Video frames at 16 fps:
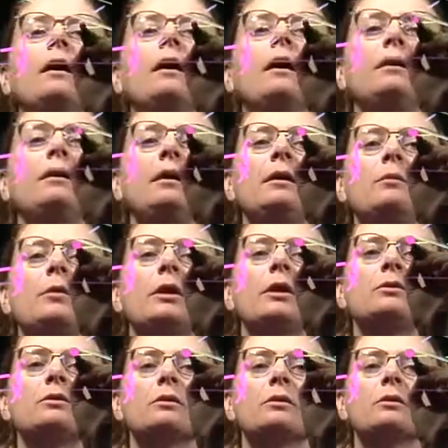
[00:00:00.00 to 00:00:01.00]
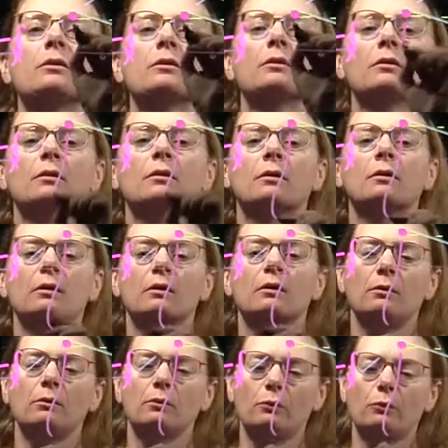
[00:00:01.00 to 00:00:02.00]
an image
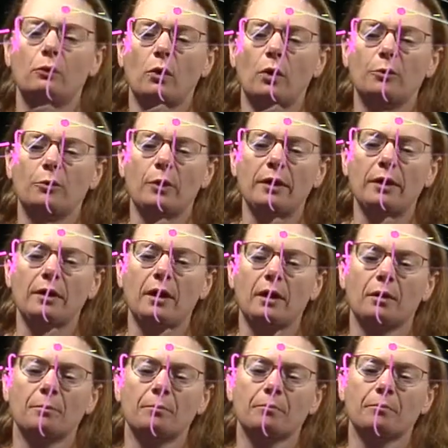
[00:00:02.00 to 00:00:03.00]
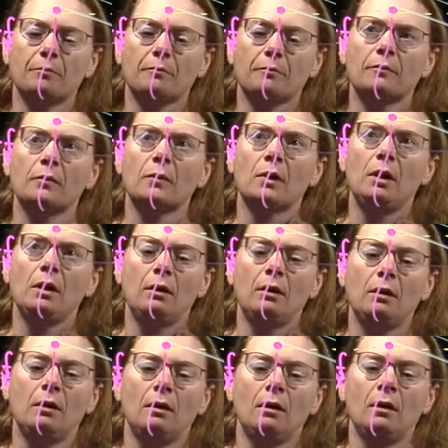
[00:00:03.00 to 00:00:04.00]
formed right there.
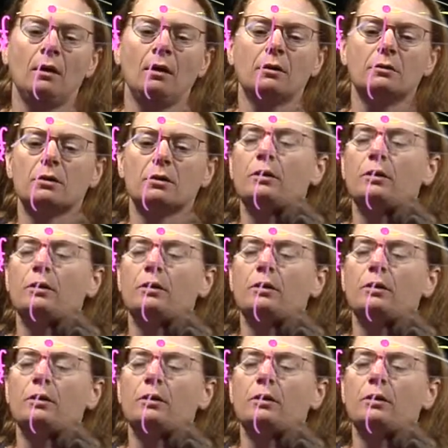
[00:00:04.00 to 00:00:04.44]
So